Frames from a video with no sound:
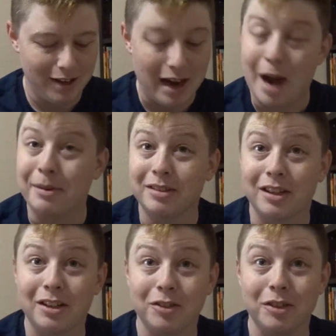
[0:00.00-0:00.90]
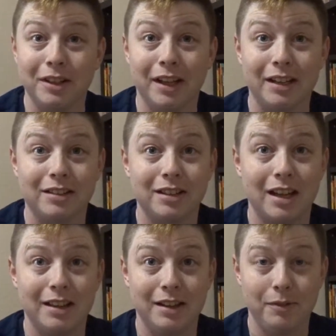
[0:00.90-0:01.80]
I'm excited to read that.
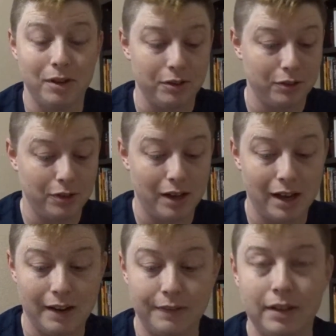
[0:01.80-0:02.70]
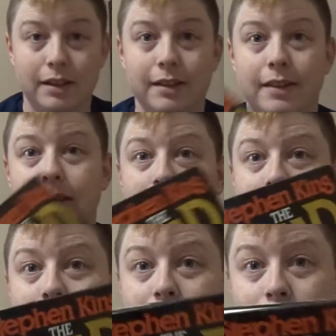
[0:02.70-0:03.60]
And then we also have The
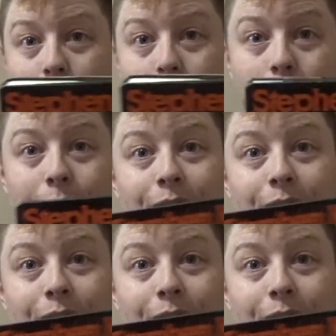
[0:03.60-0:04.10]
Dead Zone.